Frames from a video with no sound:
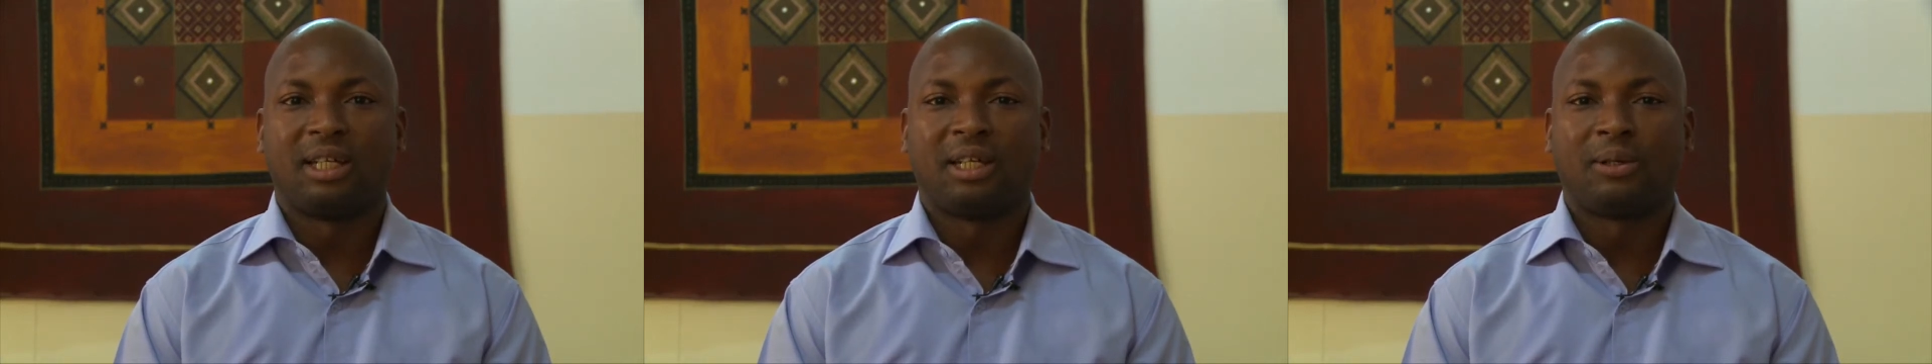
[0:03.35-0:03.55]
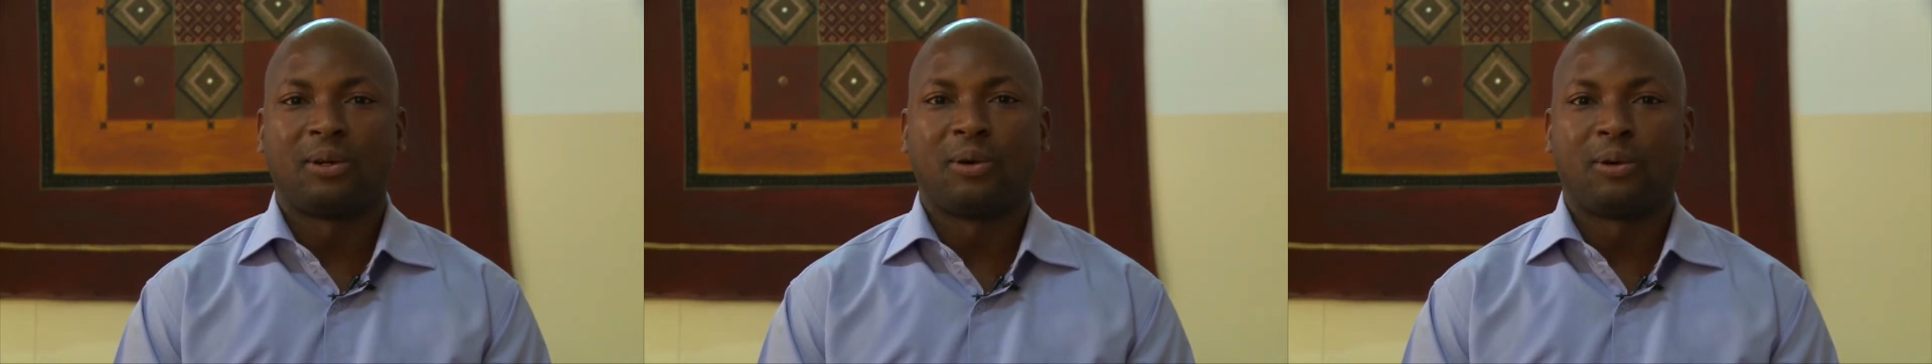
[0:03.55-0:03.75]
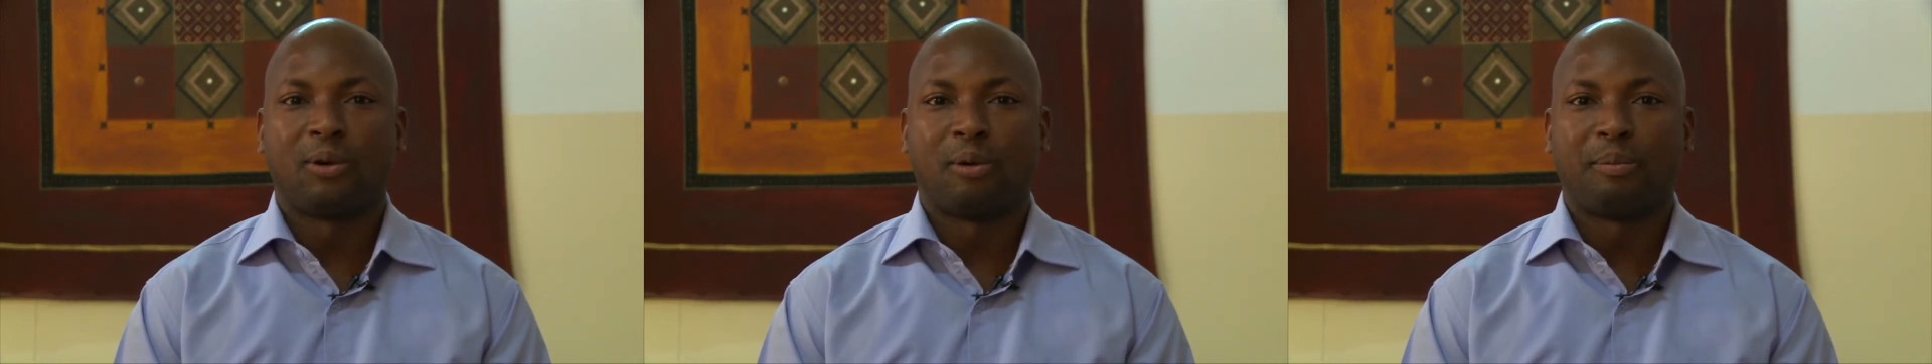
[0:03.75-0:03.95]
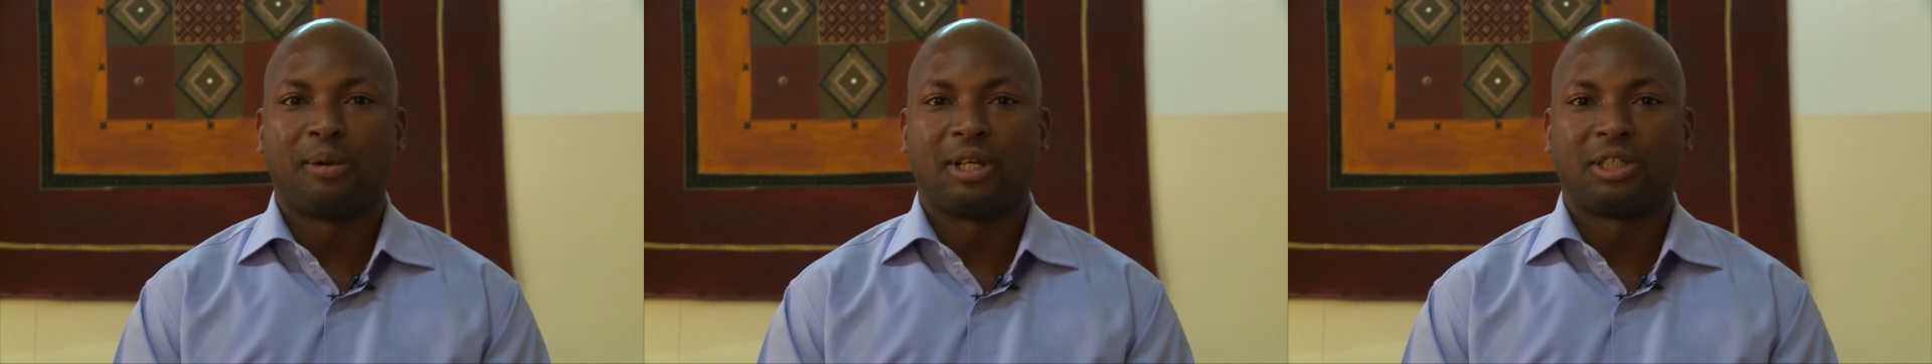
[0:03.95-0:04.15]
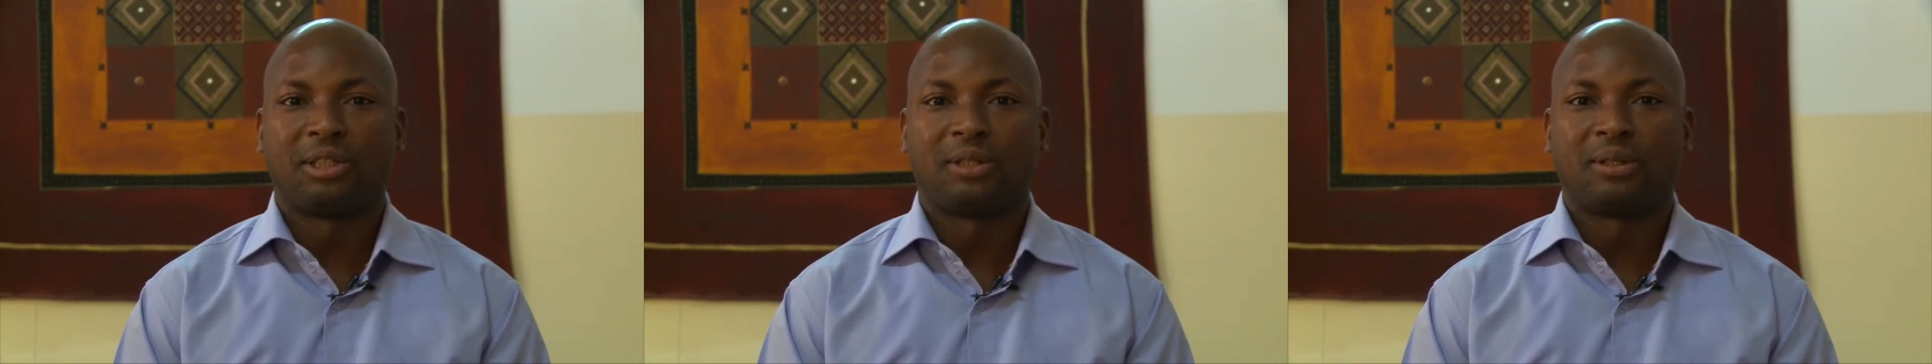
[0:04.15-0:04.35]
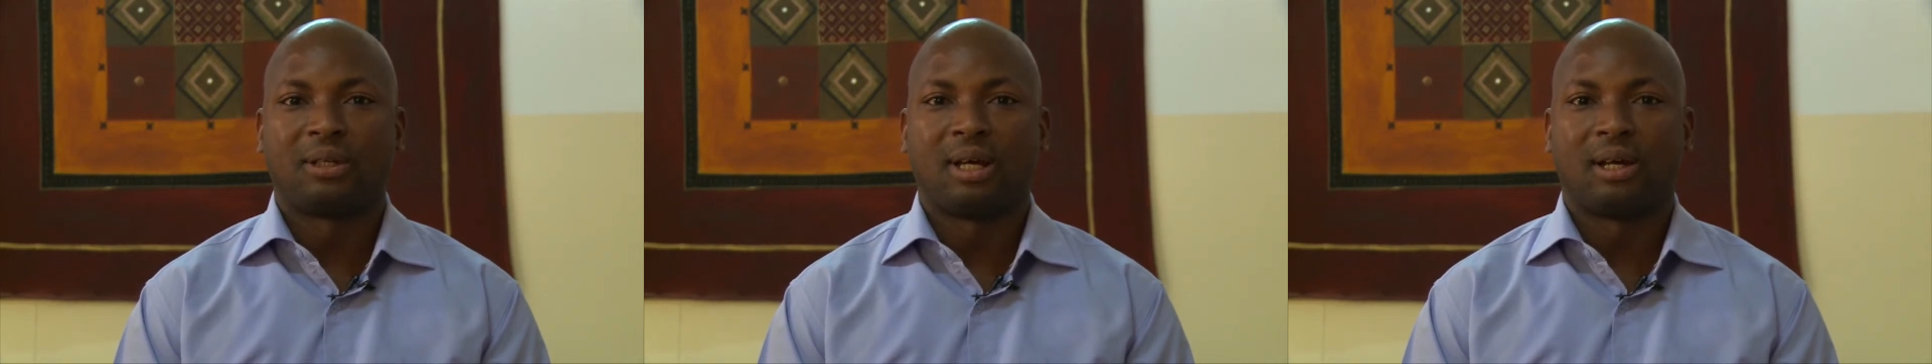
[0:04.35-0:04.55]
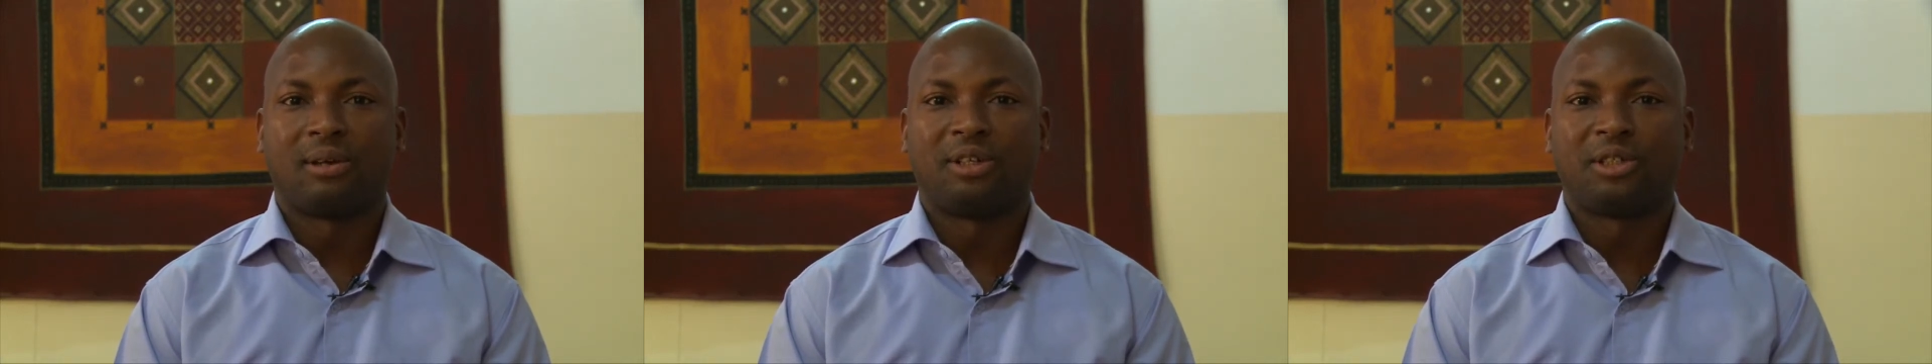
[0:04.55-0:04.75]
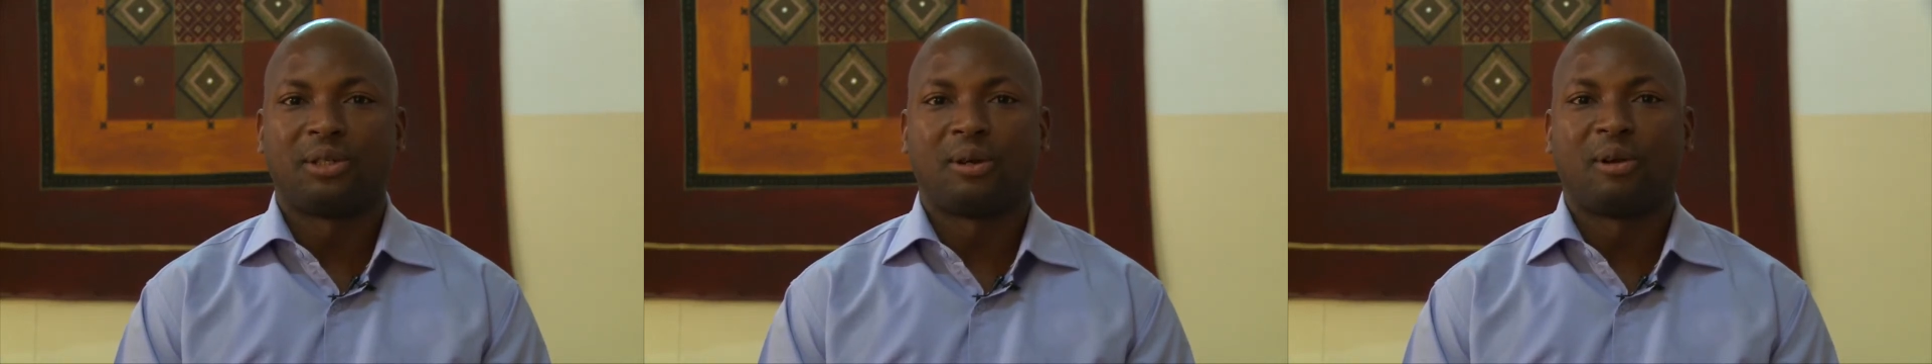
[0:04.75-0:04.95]
ICCO Cooperation
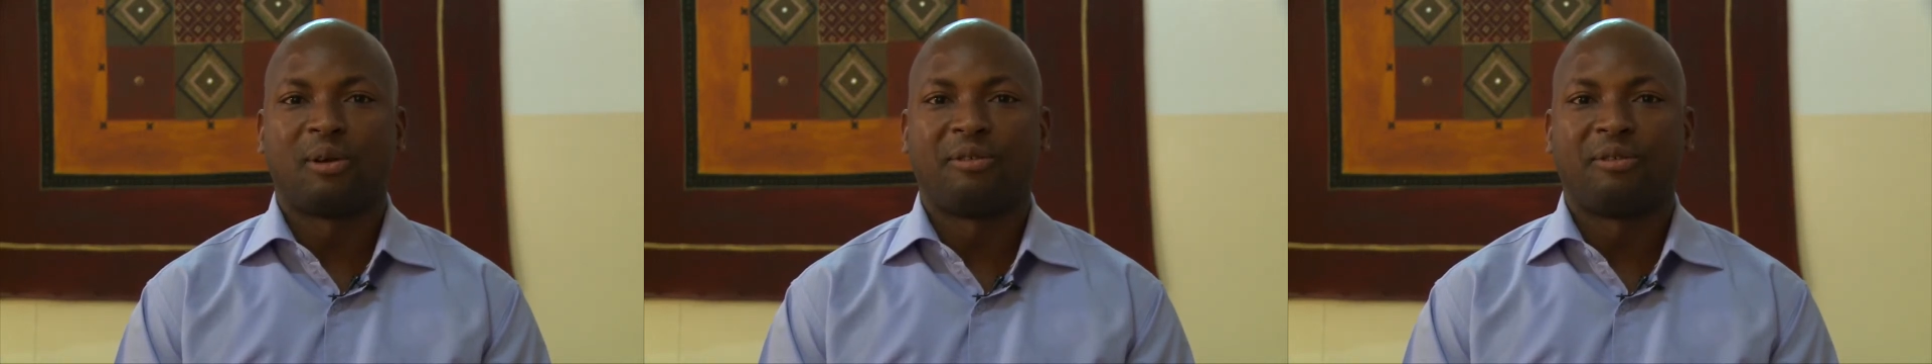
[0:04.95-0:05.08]
Regional